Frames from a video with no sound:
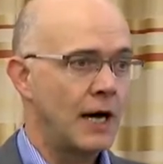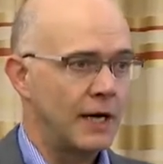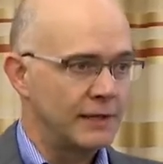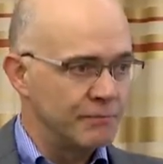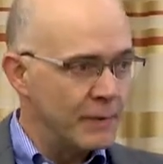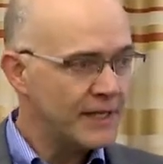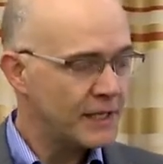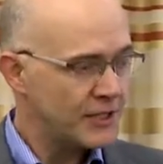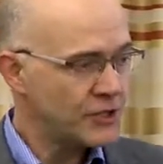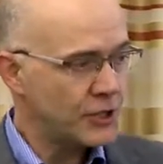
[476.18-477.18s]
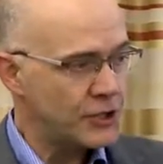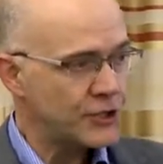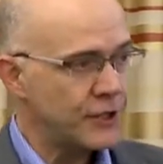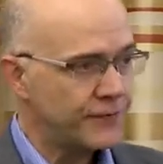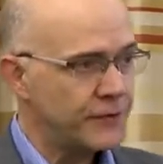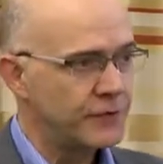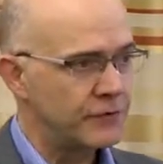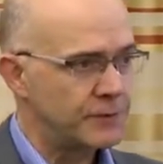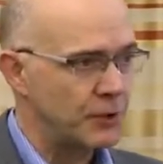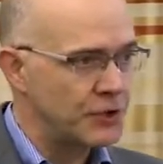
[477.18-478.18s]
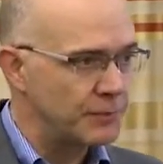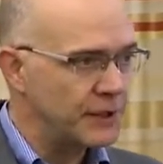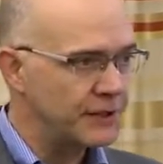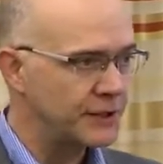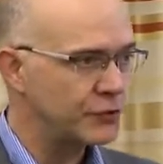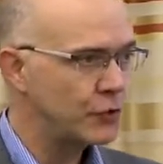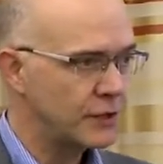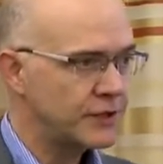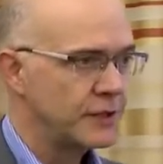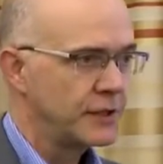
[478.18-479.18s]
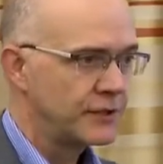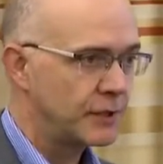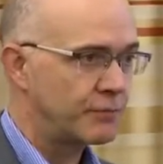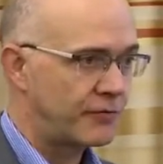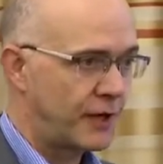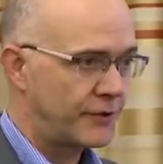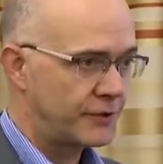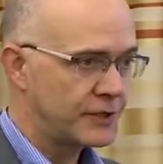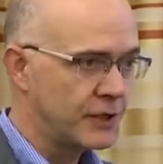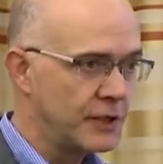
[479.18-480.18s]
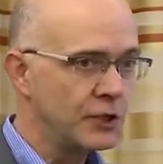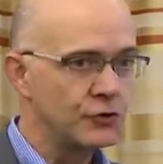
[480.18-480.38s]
And make essentially shift responsibility towards the providers